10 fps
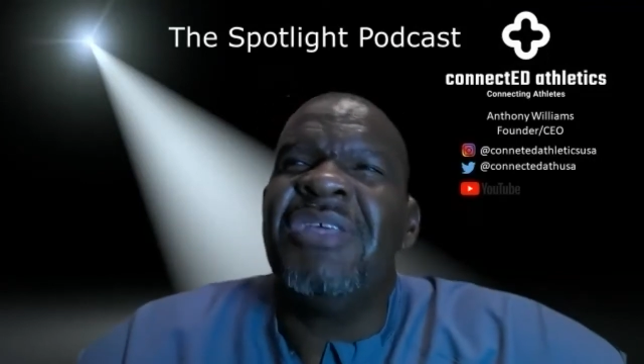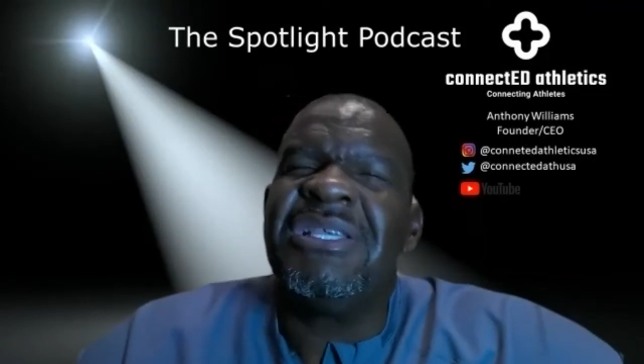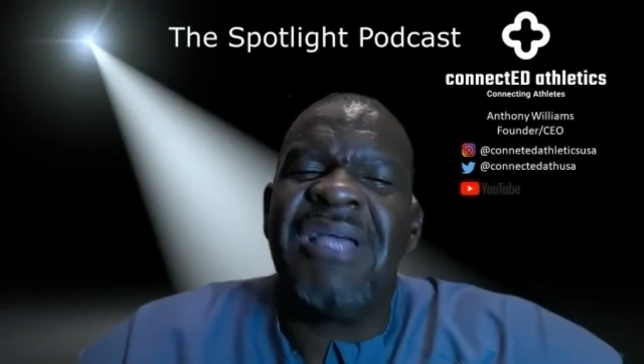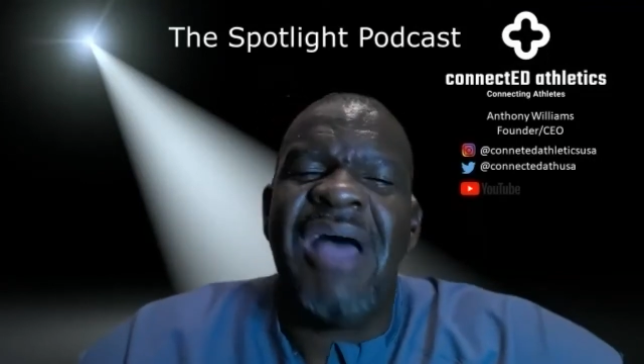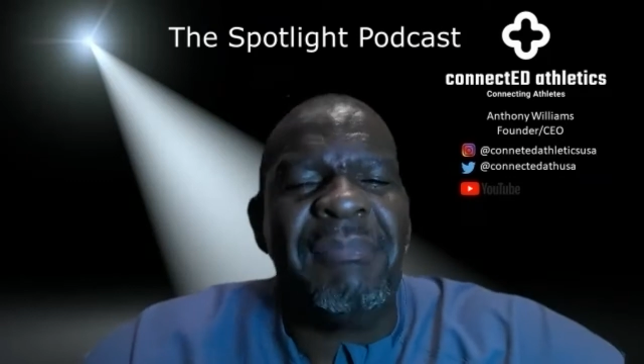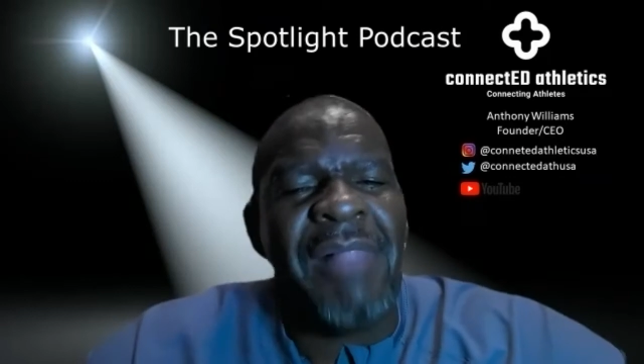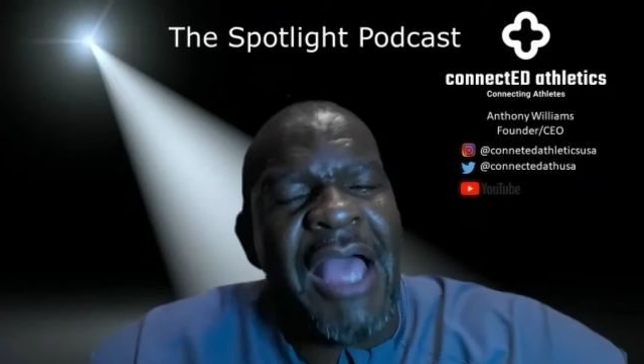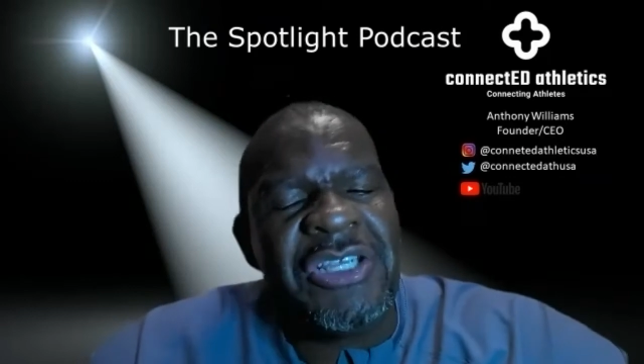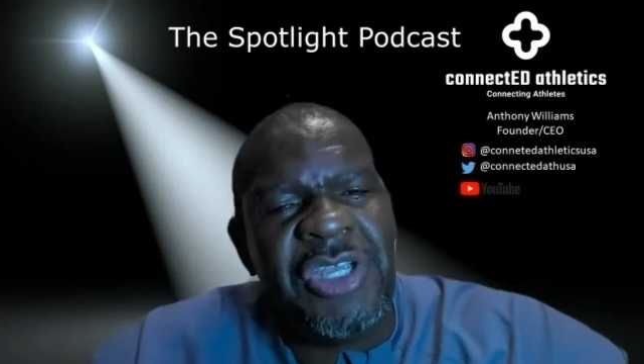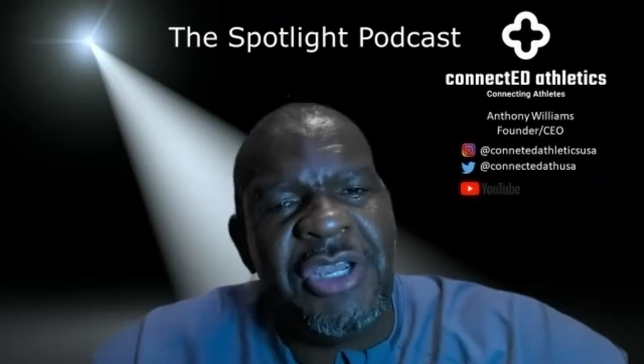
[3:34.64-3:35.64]
this time
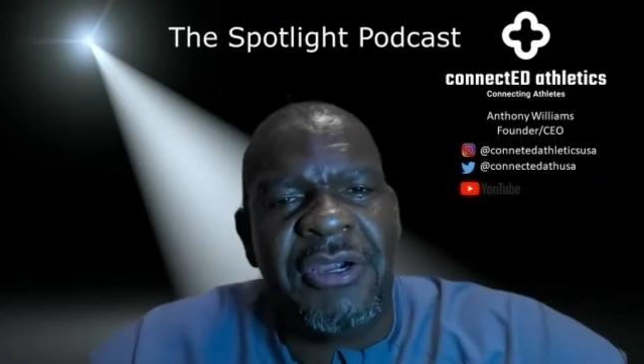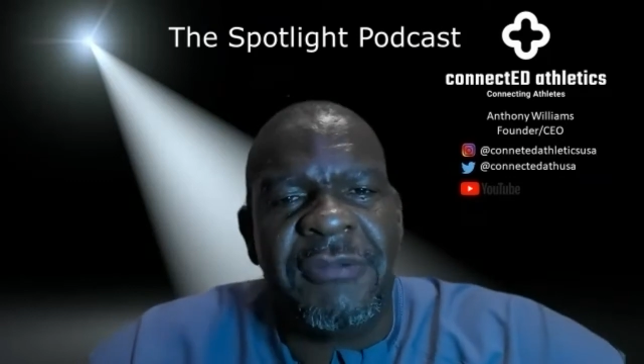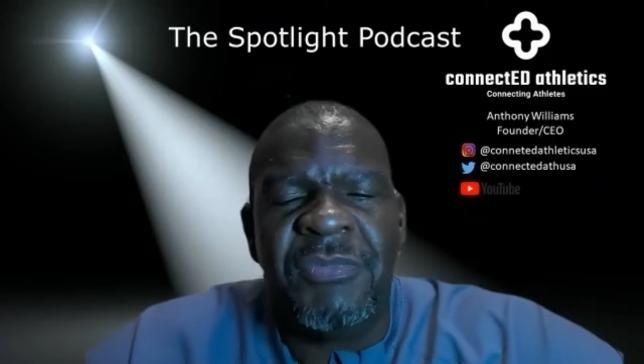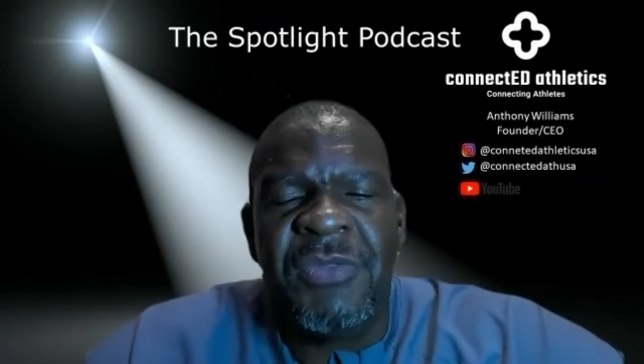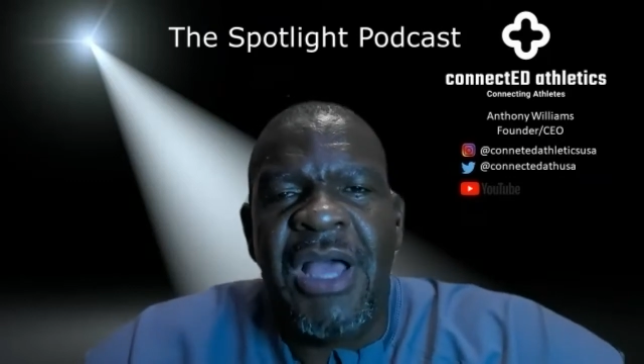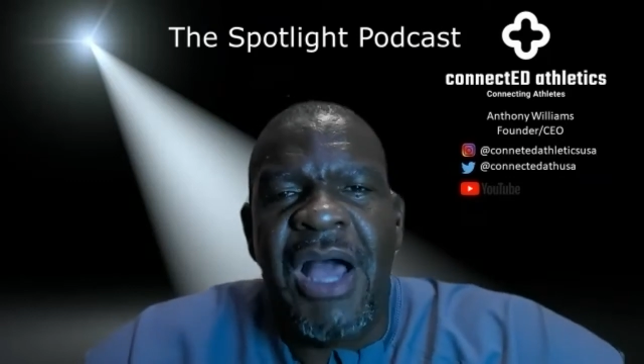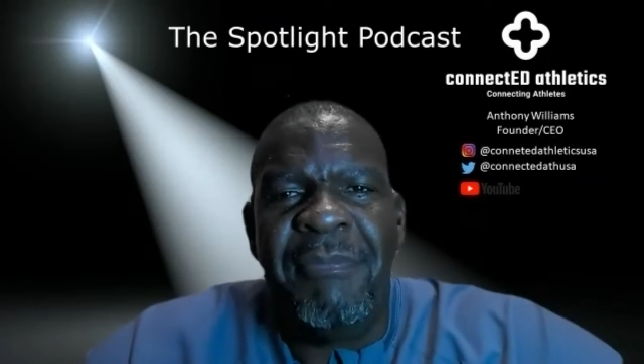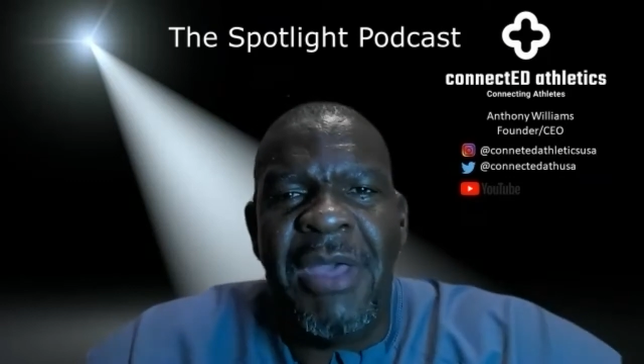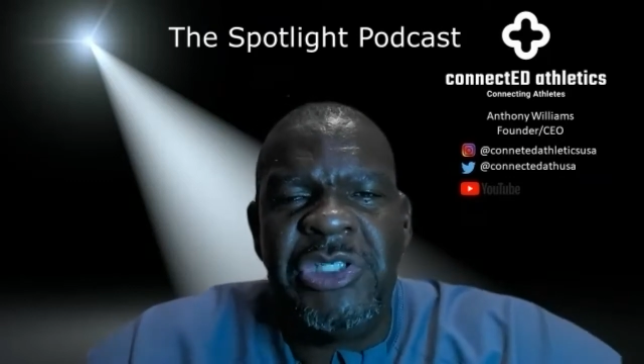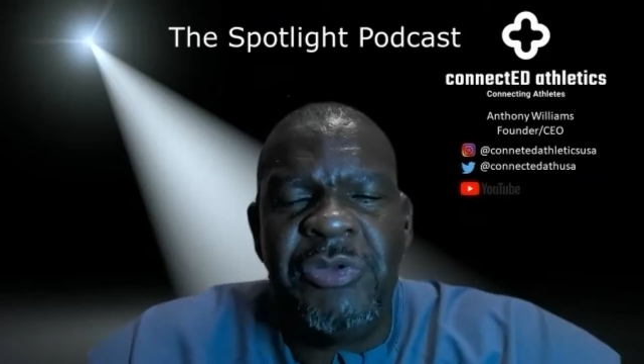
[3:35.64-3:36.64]
last year.
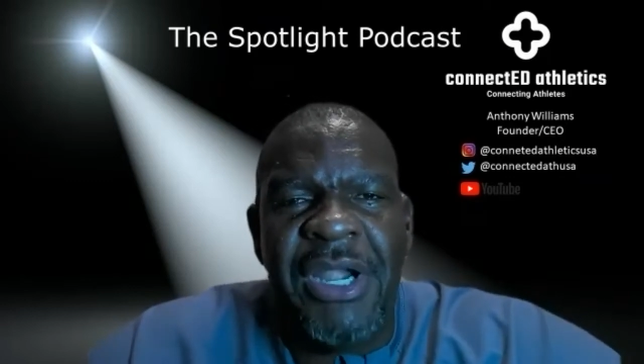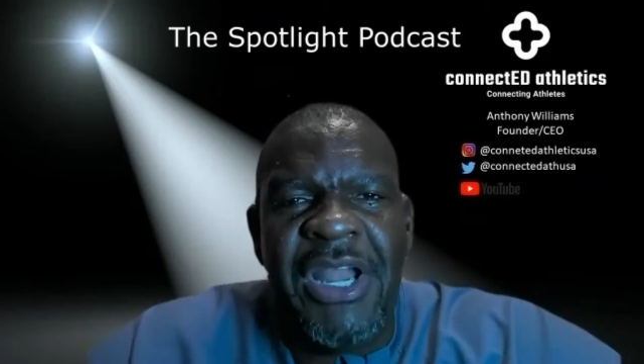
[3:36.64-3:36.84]
I met you